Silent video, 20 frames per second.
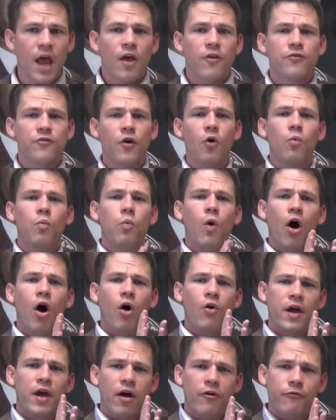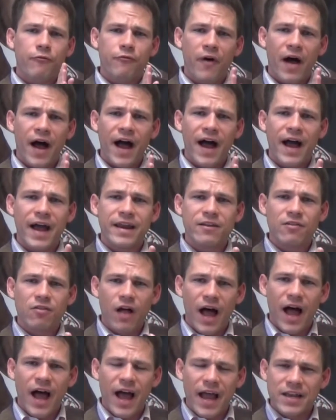So walk a fine
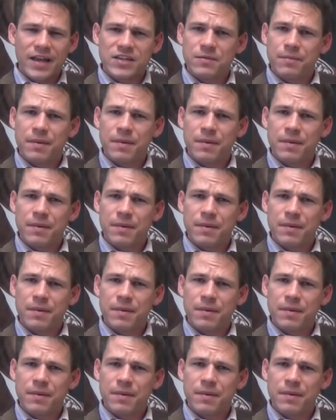line.